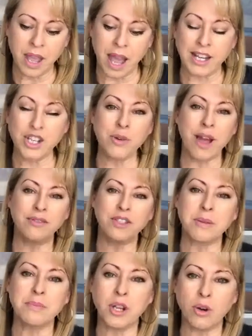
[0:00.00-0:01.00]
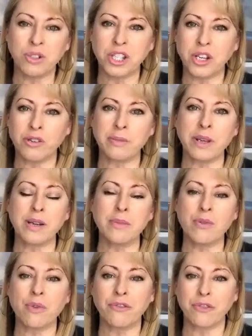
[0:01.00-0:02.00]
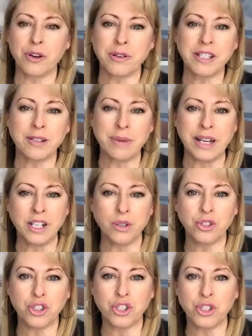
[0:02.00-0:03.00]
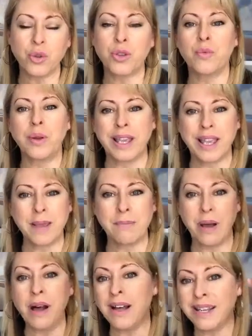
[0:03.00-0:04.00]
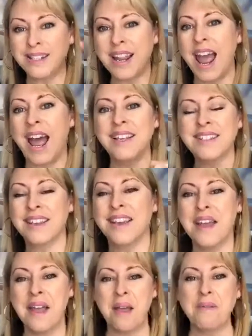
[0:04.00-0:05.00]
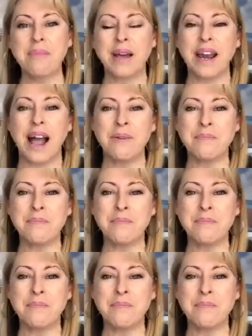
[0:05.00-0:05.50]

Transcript: I do have some notes here. I'm going to be referring to my notes just so that we keep on task. But